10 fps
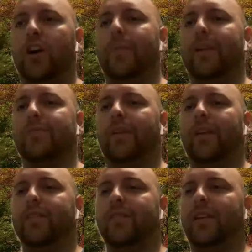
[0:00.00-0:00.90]
you might as well
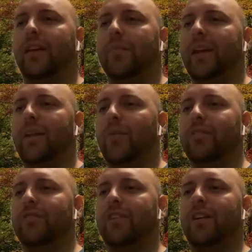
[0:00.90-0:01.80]
get a ticket, make it worth
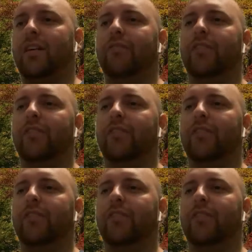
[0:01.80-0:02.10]
the drive.